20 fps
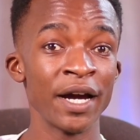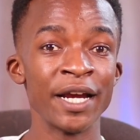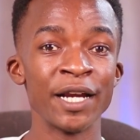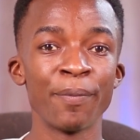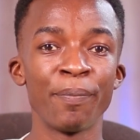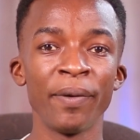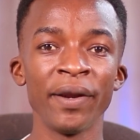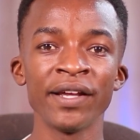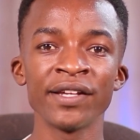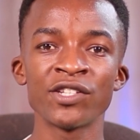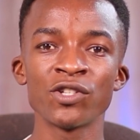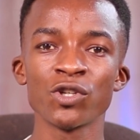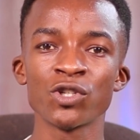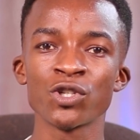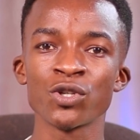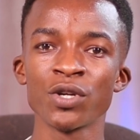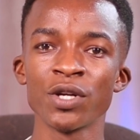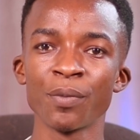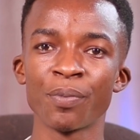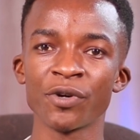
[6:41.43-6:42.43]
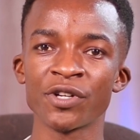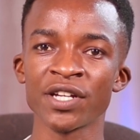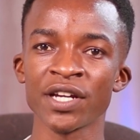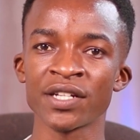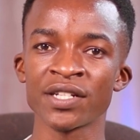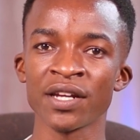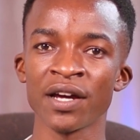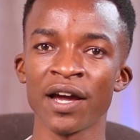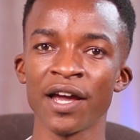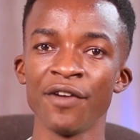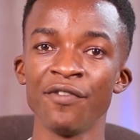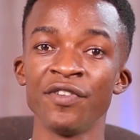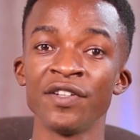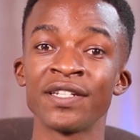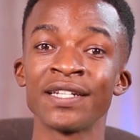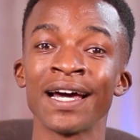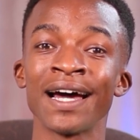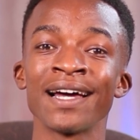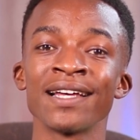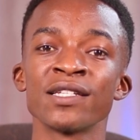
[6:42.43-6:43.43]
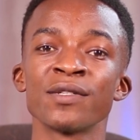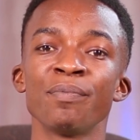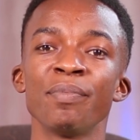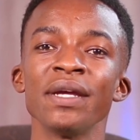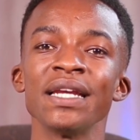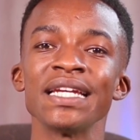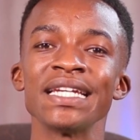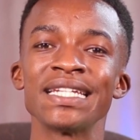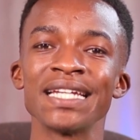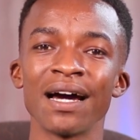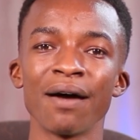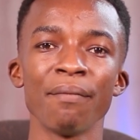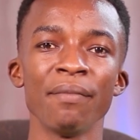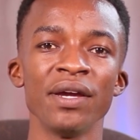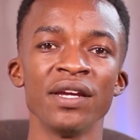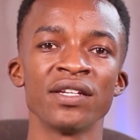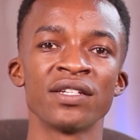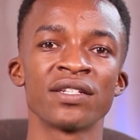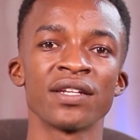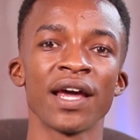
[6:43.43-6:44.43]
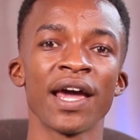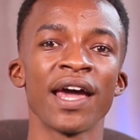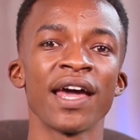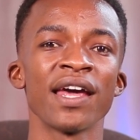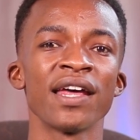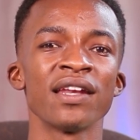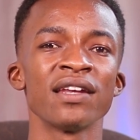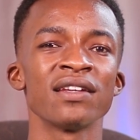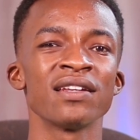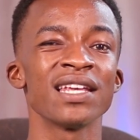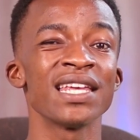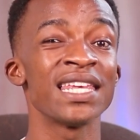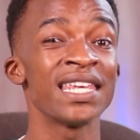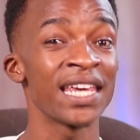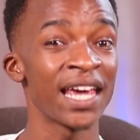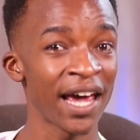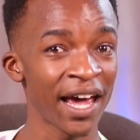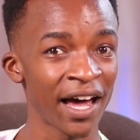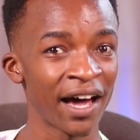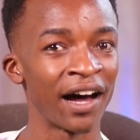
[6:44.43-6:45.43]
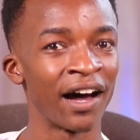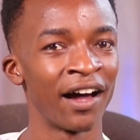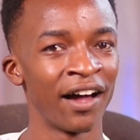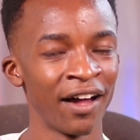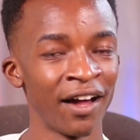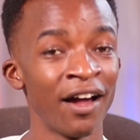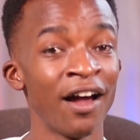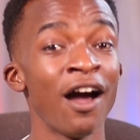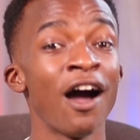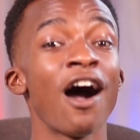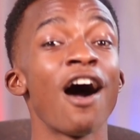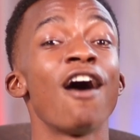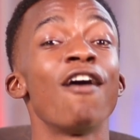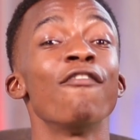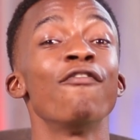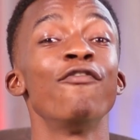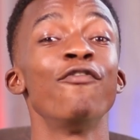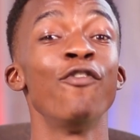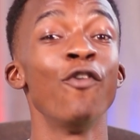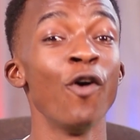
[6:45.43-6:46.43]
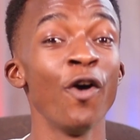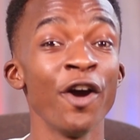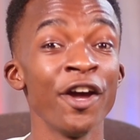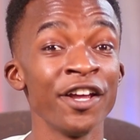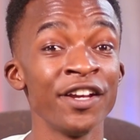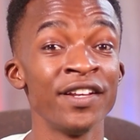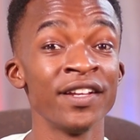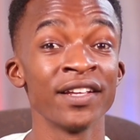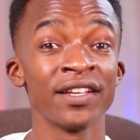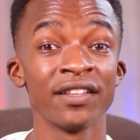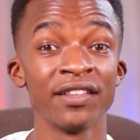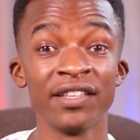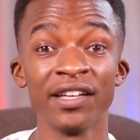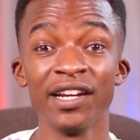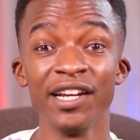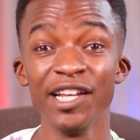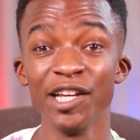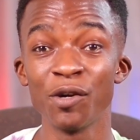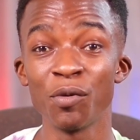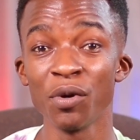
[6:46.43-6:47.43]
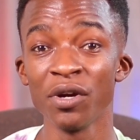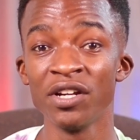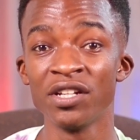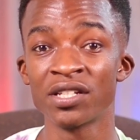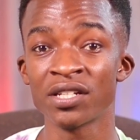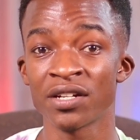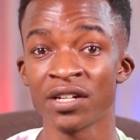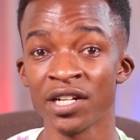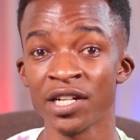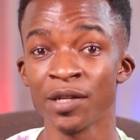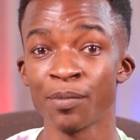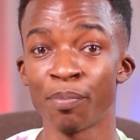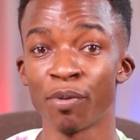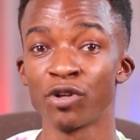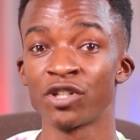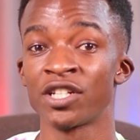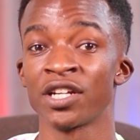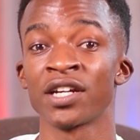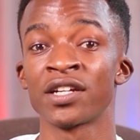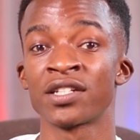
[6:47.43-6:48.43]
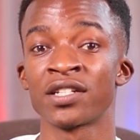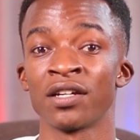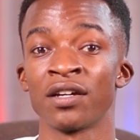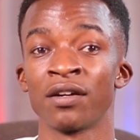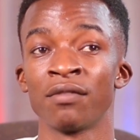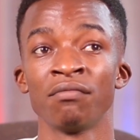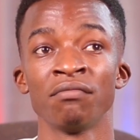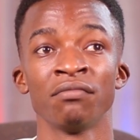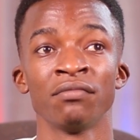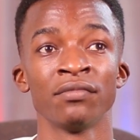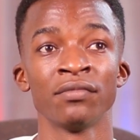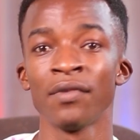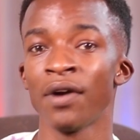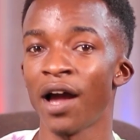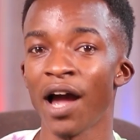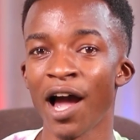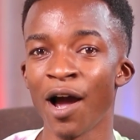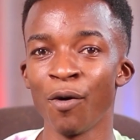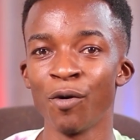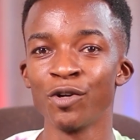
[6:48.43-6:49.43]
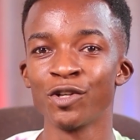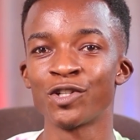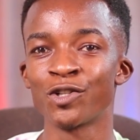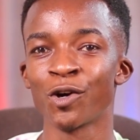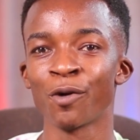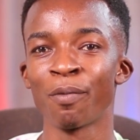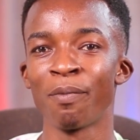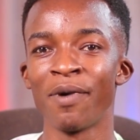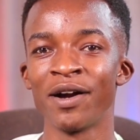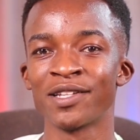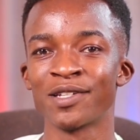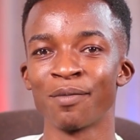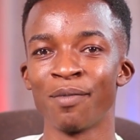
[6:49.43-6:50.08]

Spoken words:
replace your screen protector if it has been damaged, and avoid the liquid screen protector. I won't talk much